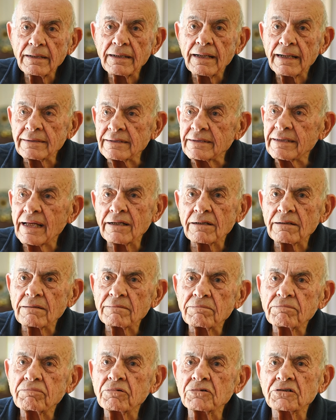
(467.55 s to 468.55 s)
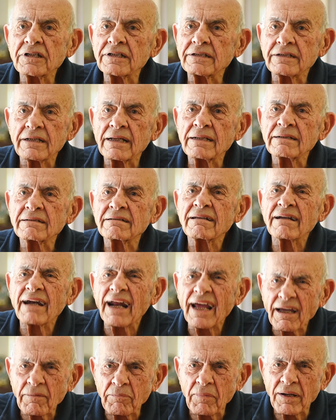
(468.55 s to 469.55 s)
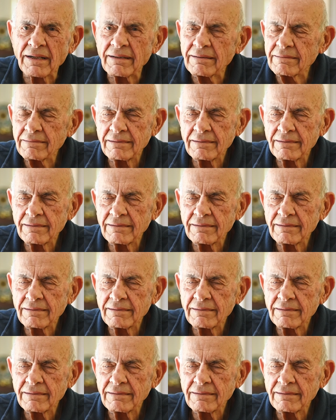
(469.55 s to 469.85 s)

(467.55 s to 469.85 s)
and they put it in drachma.